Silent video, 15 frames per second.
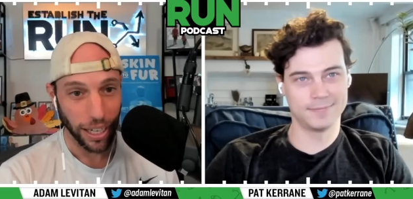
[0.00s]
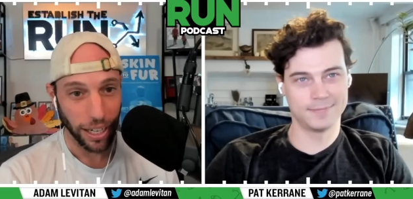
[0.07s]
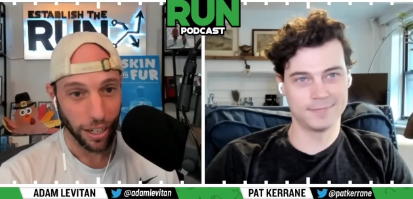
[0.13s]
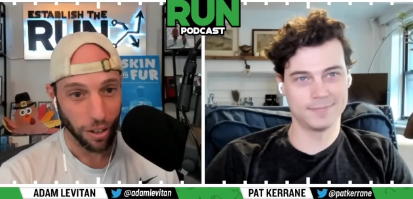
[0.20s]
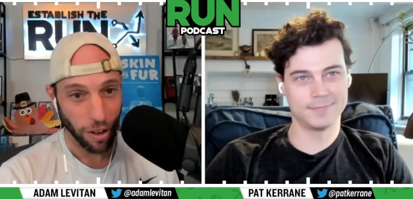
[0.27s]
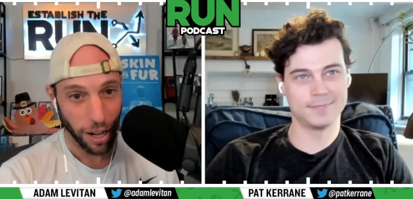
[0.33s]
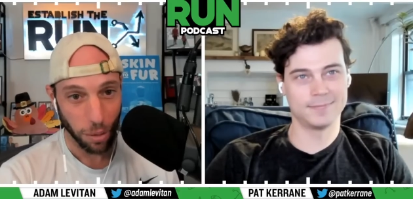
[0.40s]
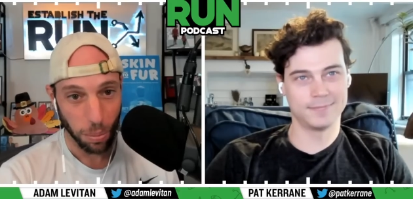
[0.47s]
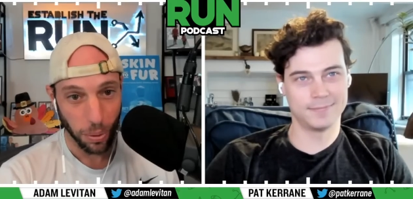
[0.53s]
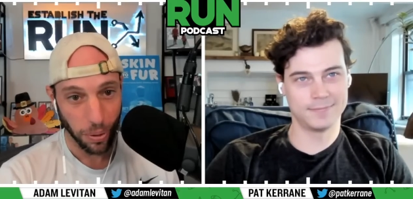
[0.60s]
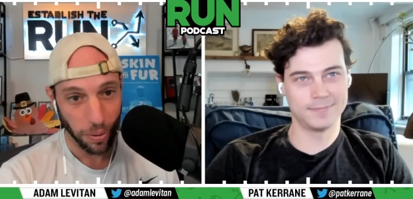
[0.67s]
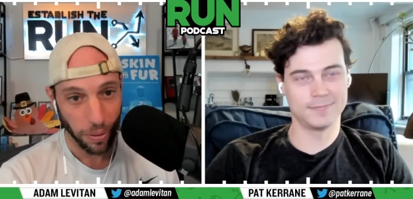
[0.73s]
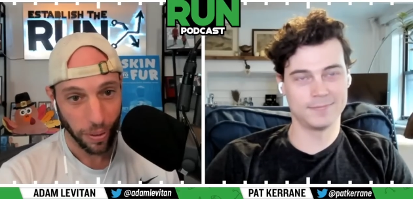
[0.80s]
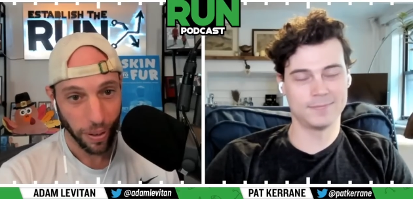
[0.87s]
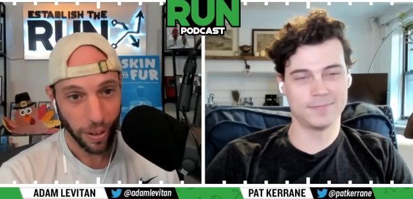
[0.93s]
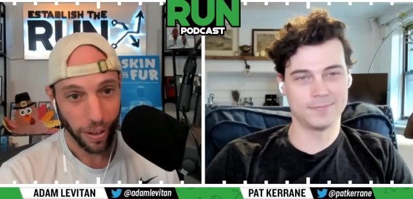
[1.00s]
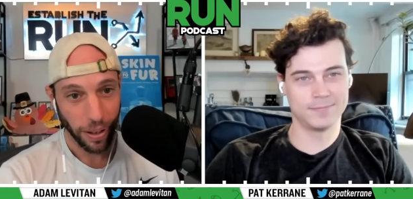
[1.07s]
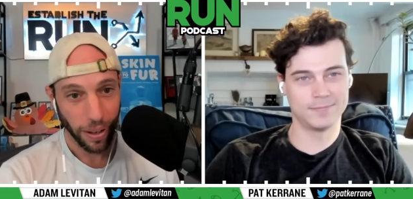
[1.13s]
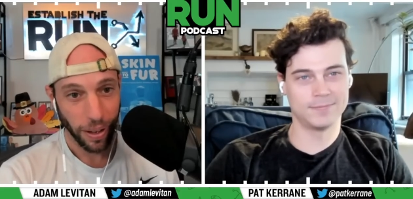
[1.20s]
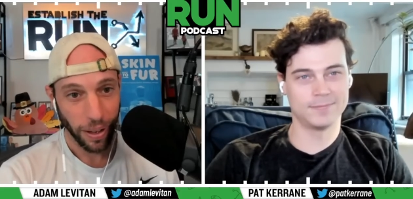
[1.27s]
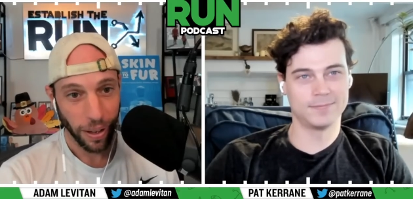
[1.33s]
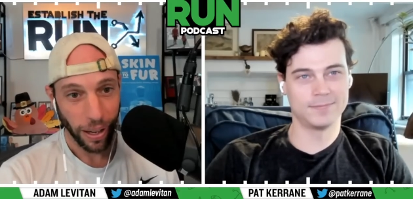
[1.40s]
Speaker 1: incredible.
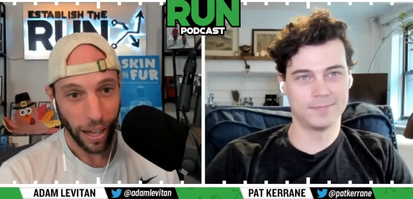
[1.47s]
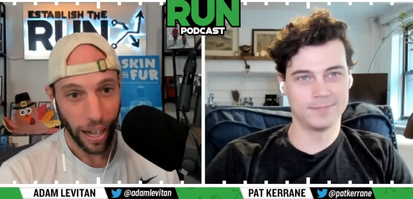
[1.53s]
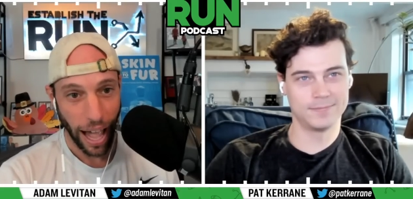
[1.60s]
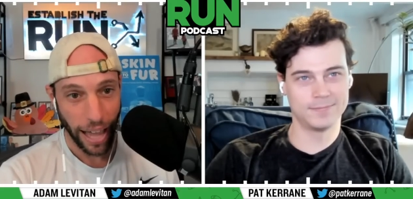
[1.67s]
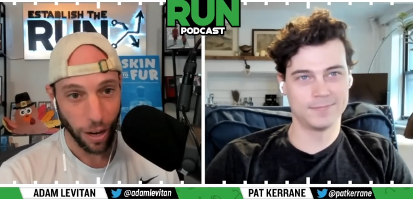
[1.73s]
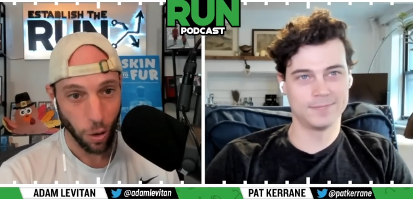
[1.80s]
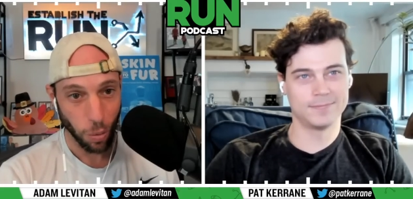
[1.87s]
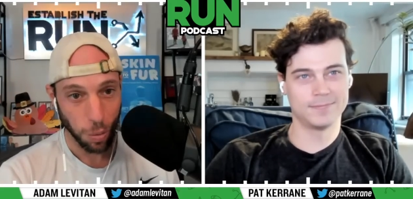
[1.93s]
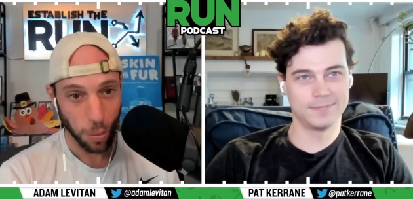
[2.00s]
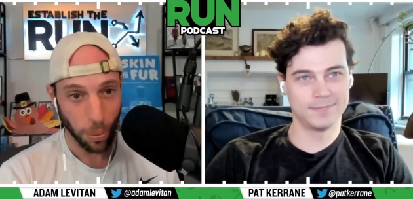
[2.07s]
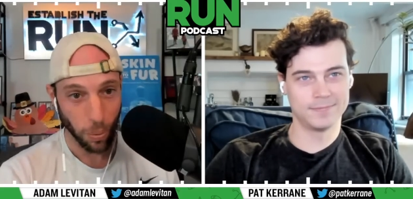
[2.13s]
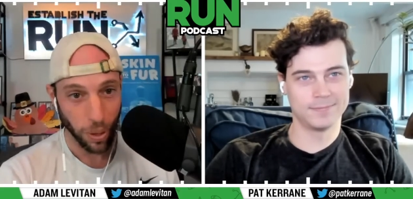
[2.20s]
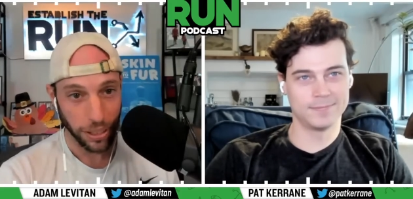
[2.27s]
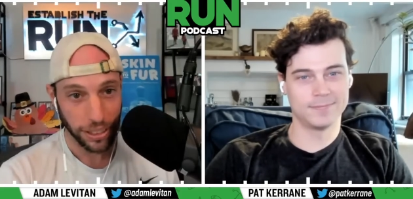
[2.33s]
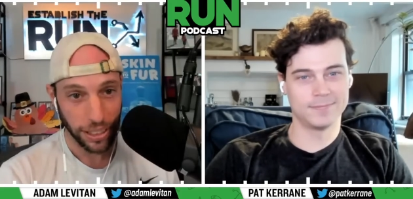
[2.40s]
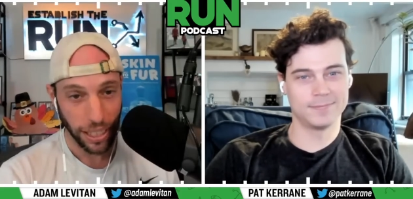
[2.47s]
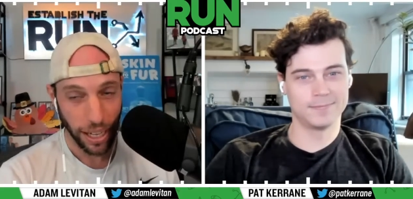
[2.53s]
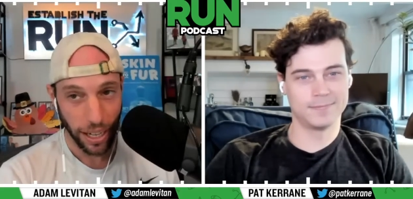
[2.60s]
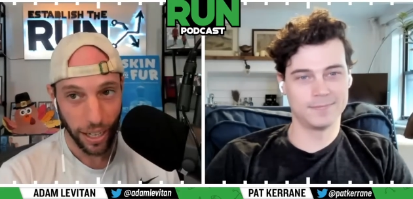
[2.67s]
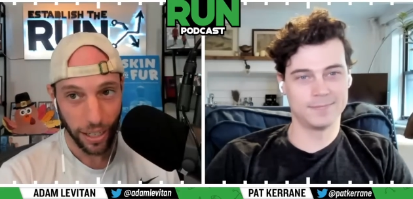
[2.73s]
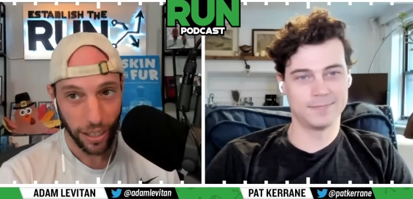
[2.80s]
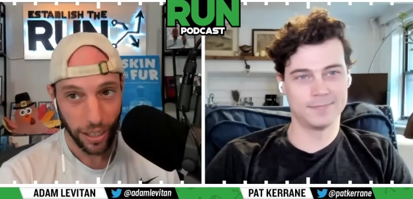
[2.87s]
I know people want to
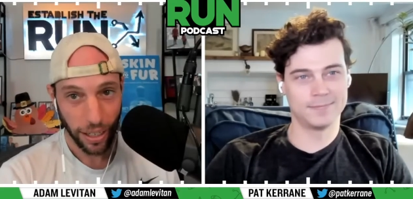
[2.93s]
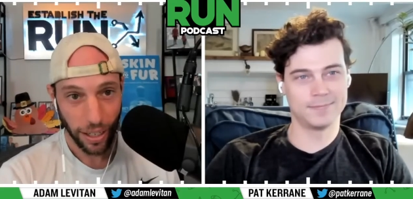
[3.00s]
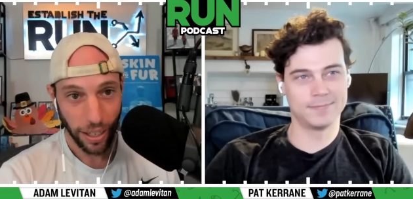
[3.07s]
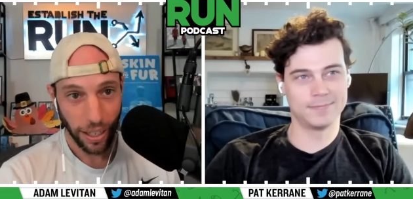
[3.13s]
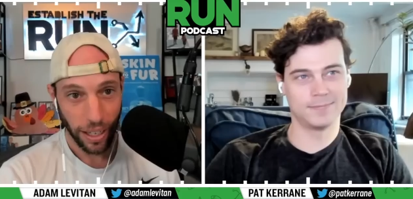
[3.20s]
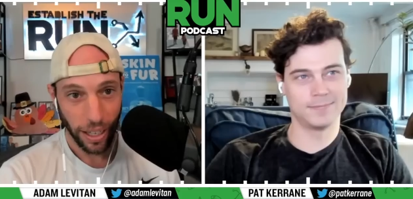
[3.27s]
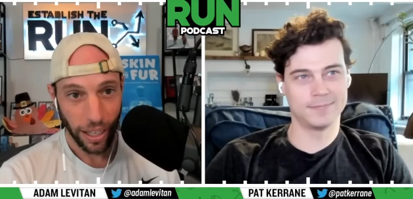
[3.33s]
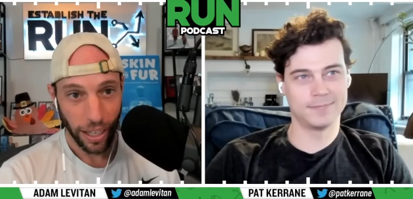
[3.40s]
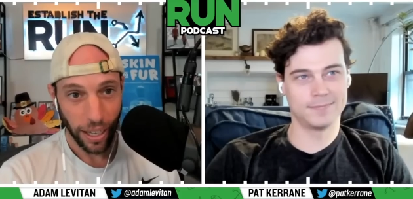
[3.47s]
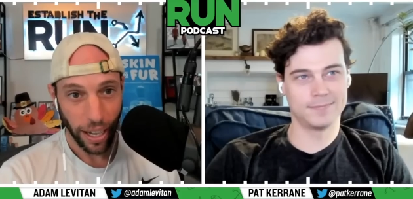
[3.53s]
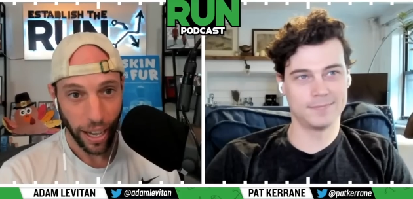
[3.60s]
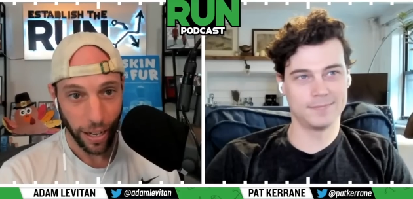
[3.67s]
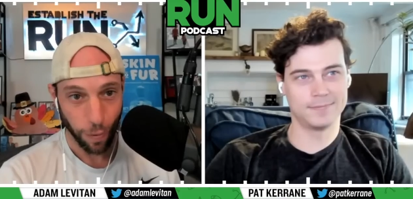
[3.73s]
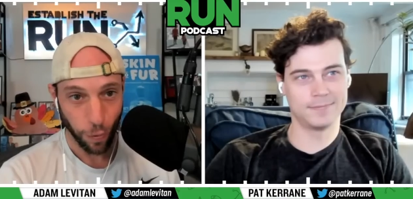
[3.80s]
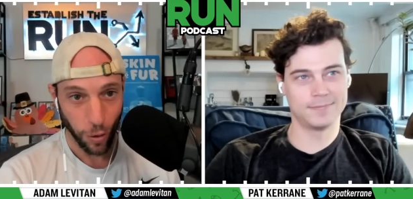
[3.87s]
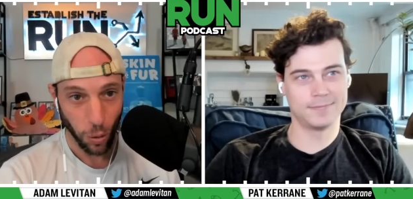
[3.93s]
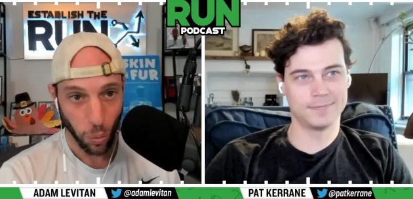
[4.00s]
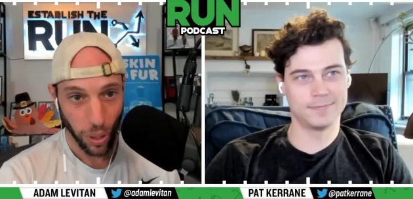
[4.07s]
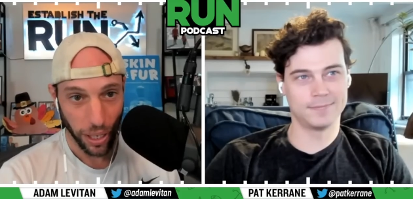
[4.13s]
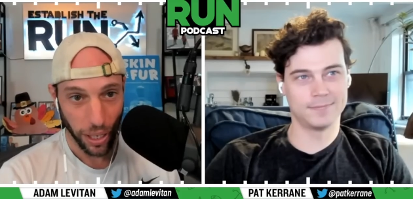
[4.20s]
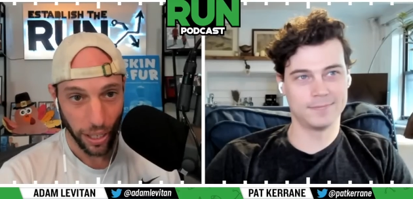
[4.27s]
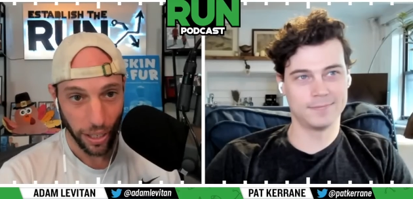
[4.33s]
say, how do you feel
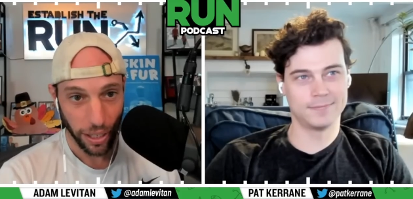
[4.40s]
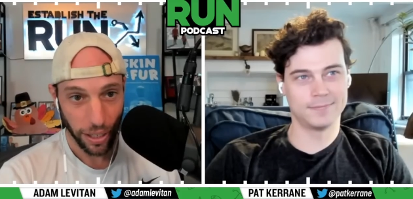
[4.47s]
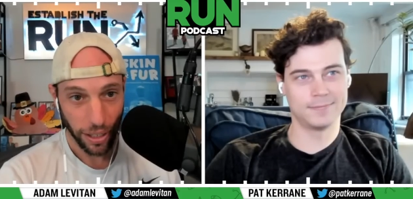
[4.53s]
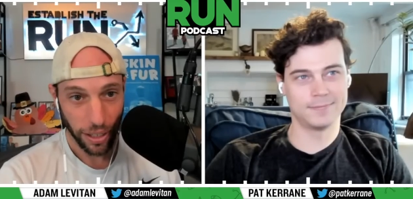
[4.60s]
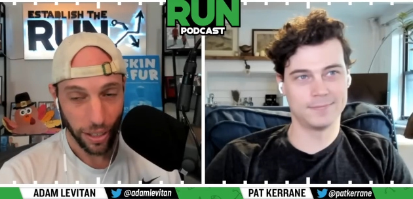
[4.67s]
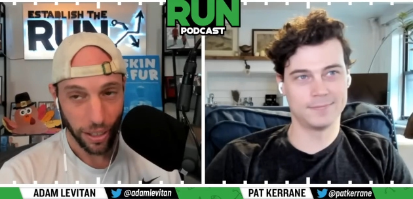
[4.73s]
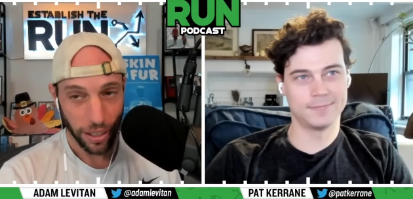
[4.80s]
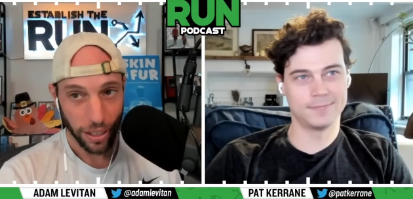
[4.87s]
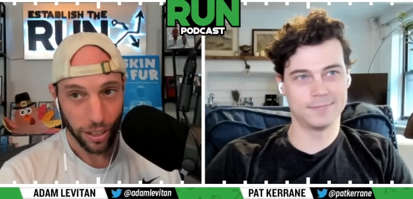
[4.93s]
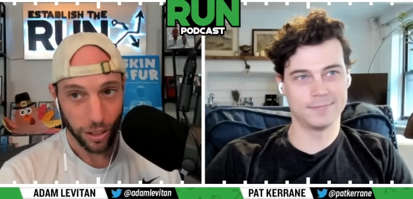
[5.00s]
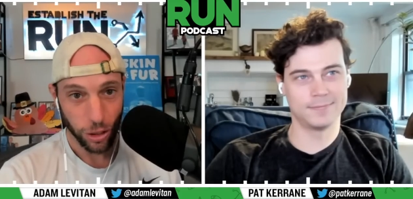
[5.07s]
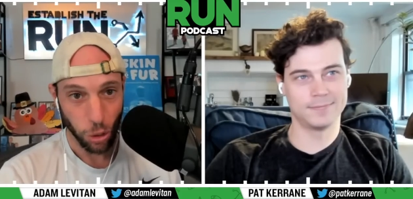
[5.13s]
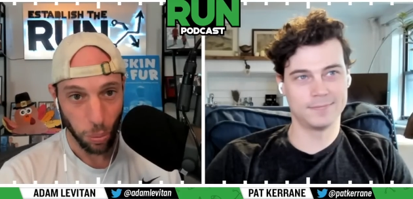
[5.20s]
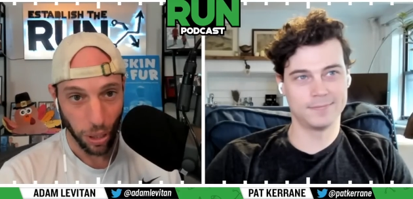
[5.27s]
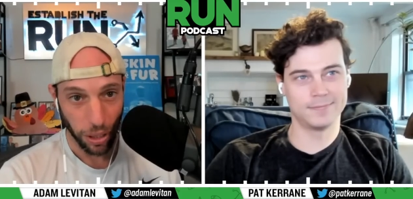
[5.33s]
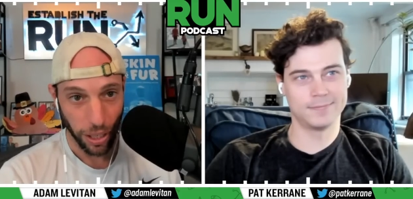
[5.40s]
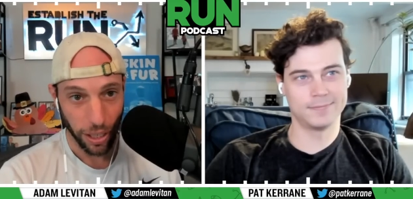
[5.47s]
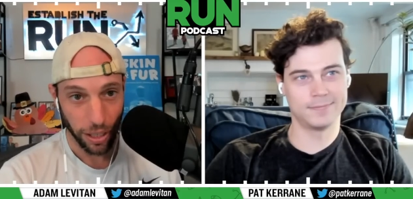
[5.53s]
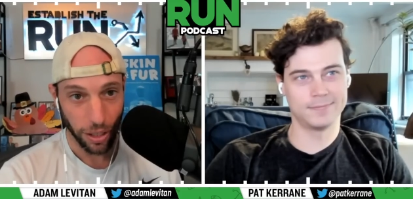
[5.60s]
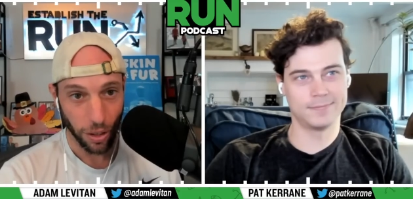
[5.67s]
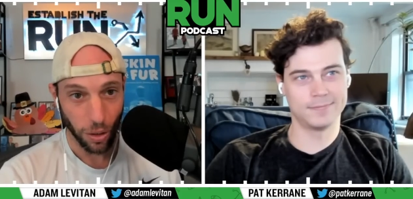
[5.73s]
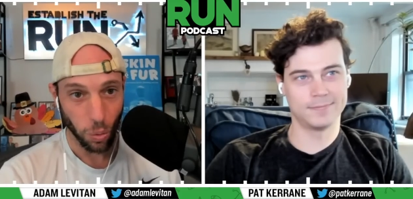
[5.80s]
winning two
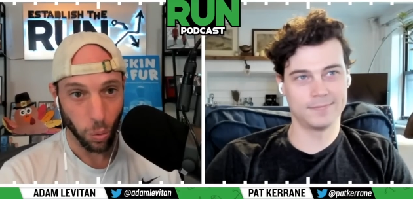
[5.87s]
million?